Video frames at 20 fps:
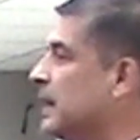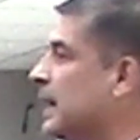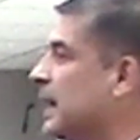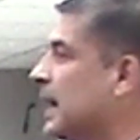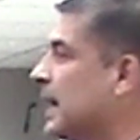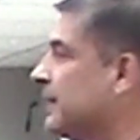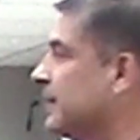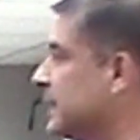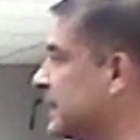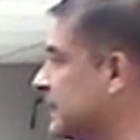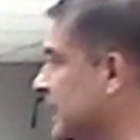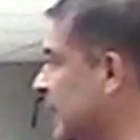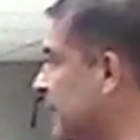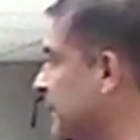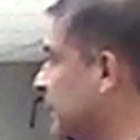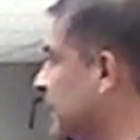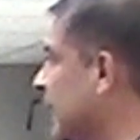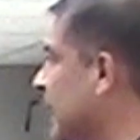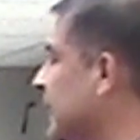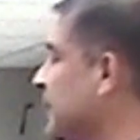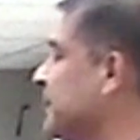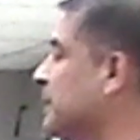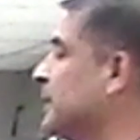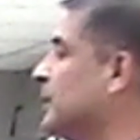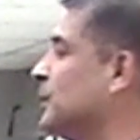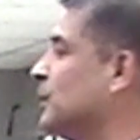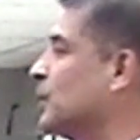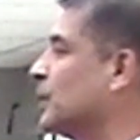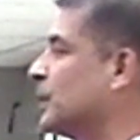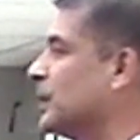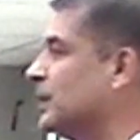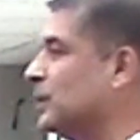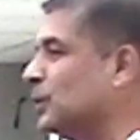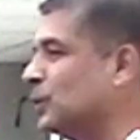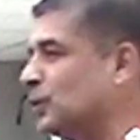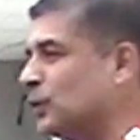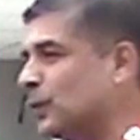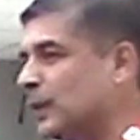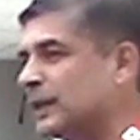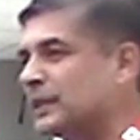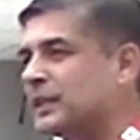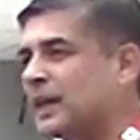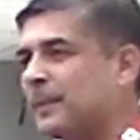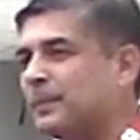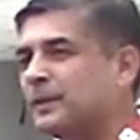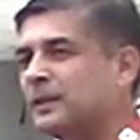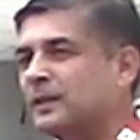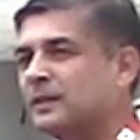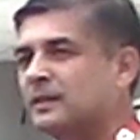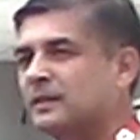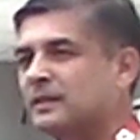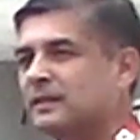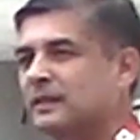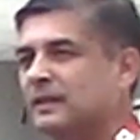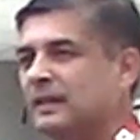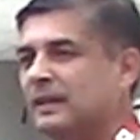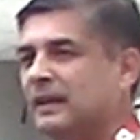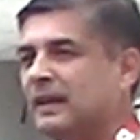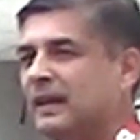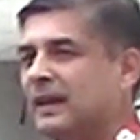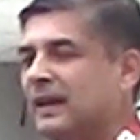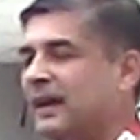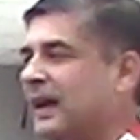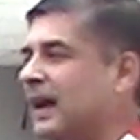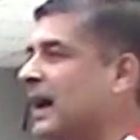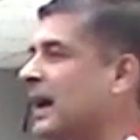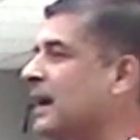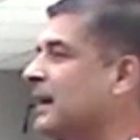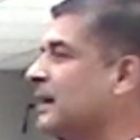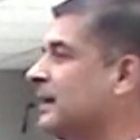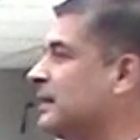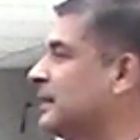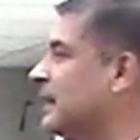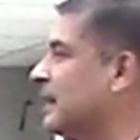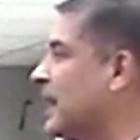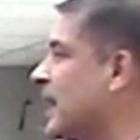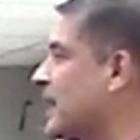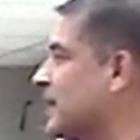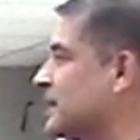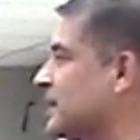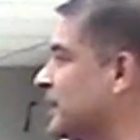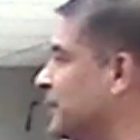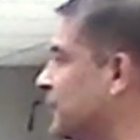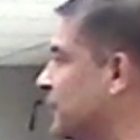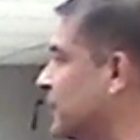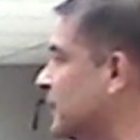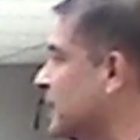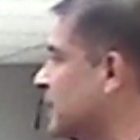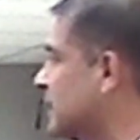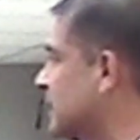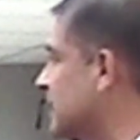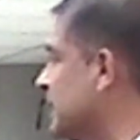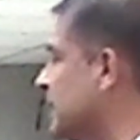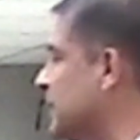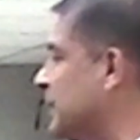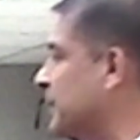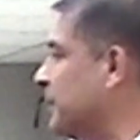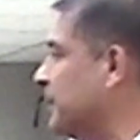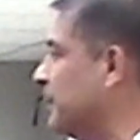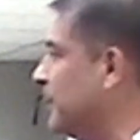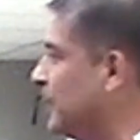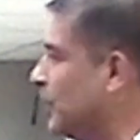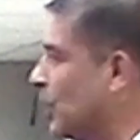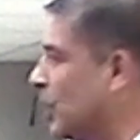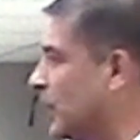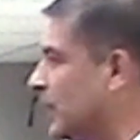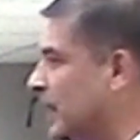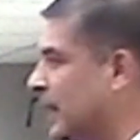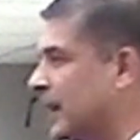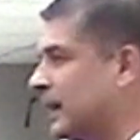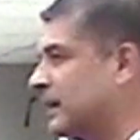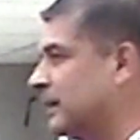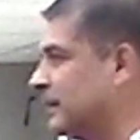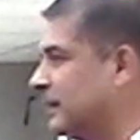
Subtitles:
at the same time in your Hindu Yuva chapters and in the larger efforts beyond that.